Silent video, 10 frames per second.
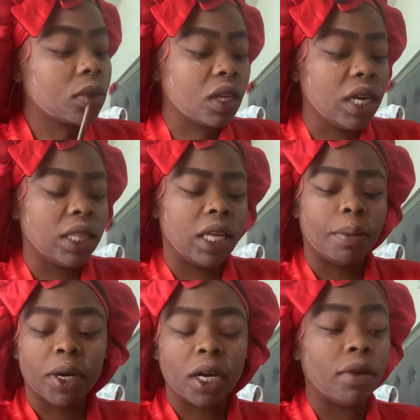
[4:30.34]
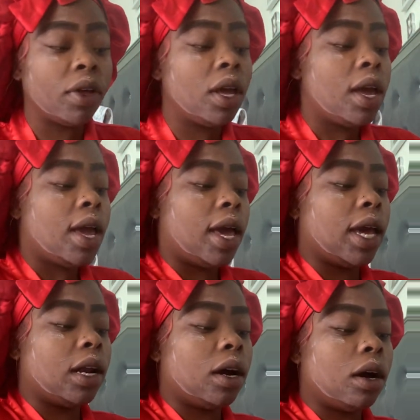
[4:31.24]
and the above.
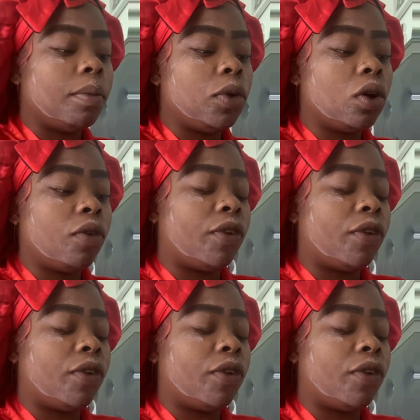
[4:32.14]
And you know,